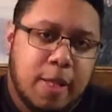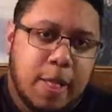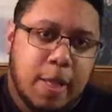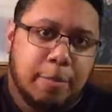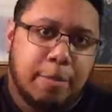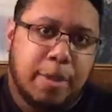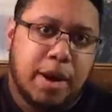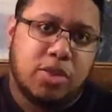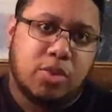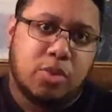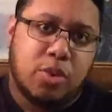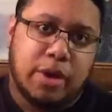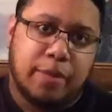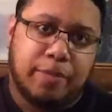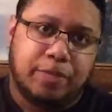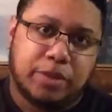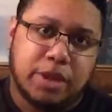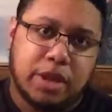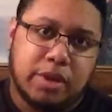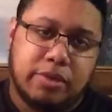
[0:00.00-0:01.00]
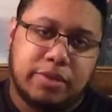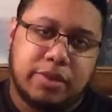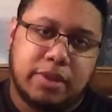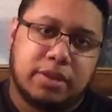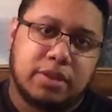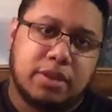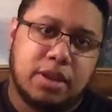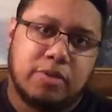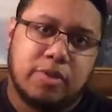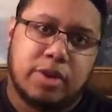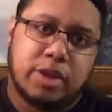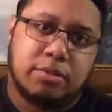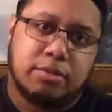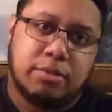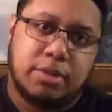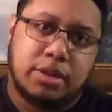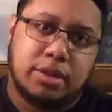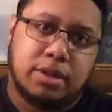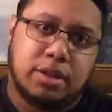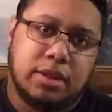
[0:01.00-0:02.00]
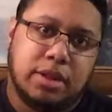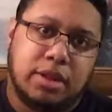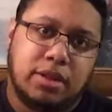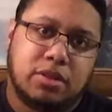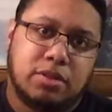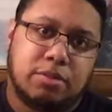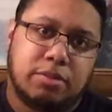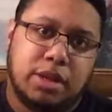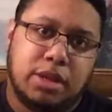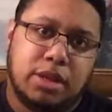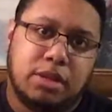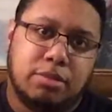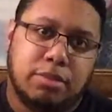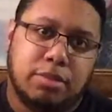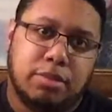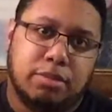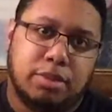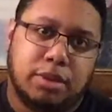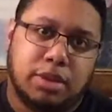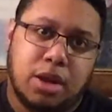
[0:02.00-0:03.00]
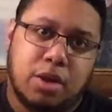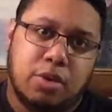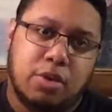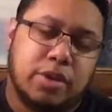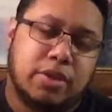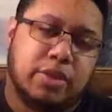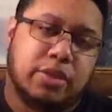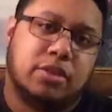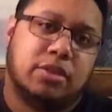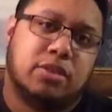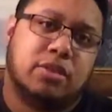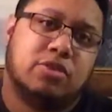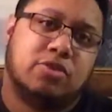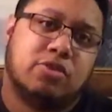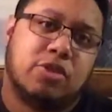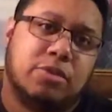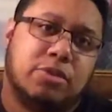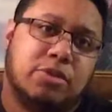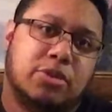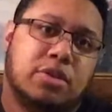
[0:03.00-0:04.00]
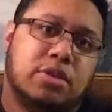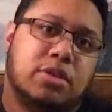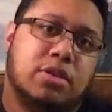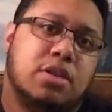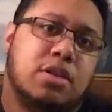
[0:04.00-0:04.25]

By the way, everything that I recommend, the links will be below in the description.